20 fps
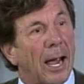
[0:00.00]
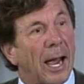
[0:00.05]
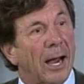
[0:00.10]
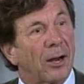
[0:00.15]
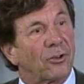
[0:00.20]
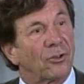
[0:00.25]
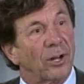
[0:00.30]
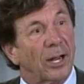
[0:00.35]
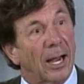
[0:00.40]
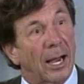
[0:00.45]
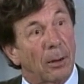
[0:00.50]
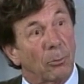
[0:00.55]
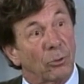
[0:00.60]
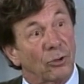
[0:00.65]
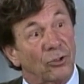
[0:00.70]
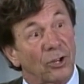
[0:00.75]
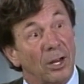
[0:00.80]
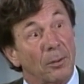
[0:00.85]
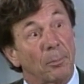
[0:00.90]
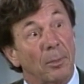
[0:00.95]
actually I
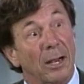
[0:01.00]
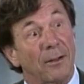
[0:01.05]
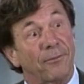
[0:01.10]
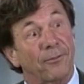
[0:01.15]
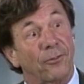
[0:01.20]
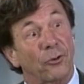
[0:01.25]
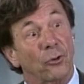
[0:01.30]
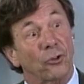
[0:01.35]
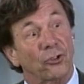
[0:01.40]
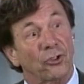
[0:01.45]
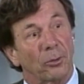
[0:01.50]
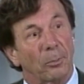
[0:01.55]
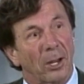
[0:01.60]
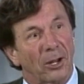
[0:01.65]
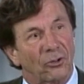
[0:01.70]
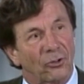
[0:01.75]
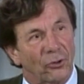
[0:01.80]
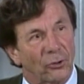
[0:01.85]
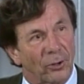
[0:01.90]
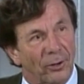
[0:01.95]
was in my first
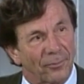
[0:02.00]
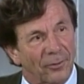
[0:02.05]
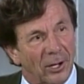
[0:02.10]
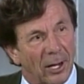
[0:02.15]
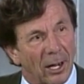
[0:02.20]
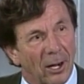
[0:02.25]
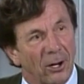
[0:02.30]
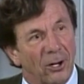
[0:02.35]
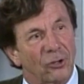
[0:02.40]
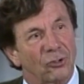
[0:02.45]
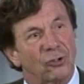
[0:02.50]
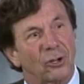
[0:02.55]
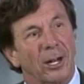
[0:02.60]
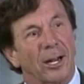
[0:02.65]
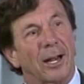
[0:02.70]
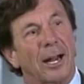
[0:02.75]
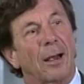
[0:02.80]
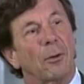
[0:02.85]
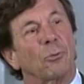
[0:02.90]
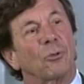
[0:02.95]
semester of college,
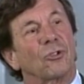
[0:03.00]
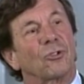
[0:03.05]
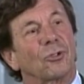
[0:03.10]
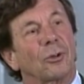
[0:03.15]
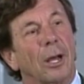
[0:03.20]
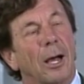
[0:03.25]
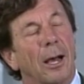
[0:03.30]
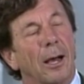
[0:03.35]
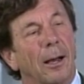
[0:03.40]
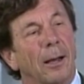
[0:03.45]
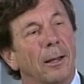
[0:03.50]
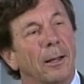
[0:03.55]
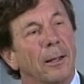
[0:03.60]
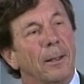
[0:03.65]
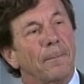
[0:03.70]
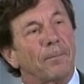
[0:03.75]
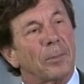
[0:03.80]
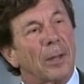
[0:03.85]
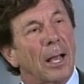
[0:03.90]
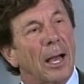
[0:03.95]
and I
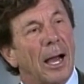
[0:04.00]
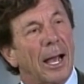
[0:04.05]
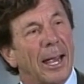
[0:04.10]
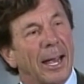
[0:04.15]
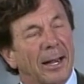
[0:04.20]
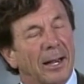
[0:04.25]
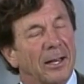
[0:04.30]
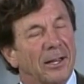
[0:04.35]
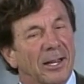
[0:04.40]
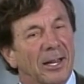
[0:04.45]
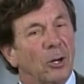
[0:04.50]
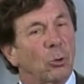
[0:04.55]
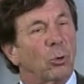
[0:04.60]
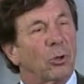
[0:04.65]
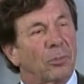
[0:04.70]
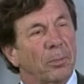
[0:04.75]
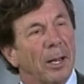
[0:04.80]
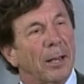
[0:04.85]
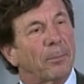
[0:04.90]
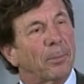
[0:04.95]
had a deal
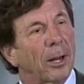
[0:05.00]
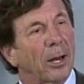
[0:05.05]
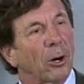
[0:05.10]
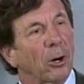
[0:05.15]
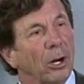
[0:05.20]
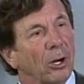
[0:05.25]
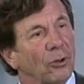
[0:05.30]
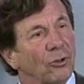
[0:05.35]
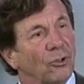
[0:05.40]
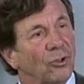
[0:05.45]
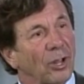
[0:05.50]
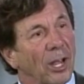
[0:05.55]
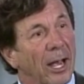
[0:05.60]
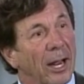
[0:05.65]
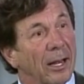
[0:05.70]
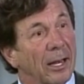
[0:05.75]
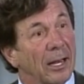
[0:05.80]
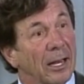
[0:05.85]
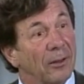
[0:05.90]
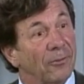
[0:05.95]
with my parents
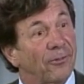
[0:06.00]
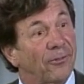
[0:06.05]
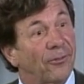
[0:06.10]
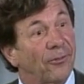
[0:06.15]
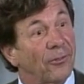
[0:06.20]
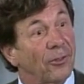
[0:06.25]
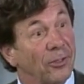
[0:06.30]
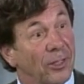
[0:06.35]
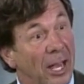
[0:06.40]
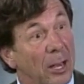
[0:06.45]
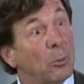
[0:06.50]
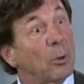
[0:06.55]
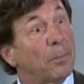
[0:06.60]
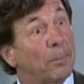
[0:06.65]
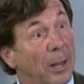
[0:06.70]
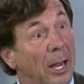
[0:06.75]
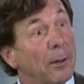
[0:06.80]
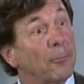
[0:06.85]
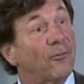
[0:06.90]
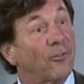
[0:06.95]
that if they would
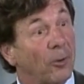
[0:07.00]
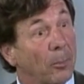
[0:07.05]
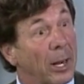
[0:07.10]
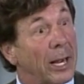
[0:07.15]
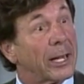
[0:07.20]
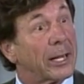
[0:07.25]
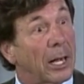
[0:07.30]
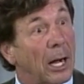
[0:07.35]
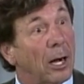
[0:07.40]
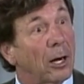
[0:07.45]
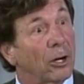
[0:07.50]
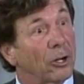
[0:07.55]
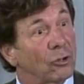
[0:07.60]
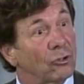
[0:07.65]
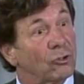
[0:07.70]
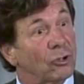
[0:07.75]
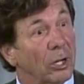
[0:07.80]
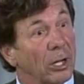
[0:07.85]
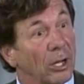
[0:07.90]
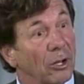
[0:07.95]
pay for my
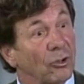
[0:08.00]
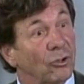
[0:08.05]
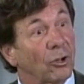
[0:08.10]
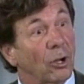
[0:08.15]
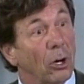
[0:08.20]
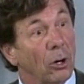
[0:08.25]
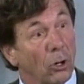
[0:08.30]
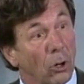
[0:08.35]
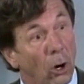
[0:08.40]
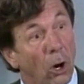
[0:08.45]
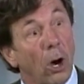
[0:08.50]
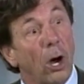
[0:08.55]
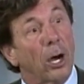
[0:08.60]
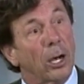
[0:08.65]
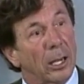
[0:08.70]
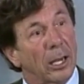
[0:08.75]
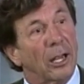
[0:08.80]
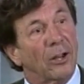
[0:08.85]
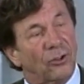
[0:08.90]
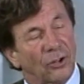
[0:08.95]
college as
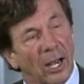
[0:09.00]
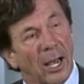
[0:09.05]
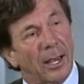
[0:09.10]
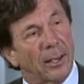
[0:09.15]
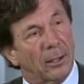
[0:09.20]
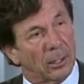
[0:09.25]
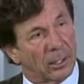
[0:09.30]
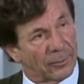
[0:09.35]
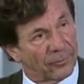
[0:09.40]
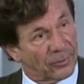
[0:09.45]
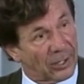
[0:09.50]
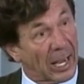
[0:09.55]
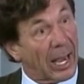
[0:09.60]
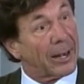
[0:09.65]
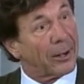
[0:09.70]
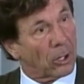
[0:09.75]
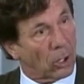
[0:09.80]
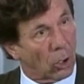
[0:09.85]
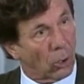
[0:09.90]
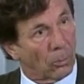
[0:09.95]
long as I lived
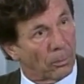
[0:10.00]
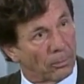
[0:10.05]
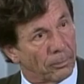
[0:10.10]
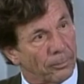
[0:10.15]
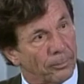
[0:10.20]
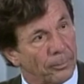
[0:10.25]
at home.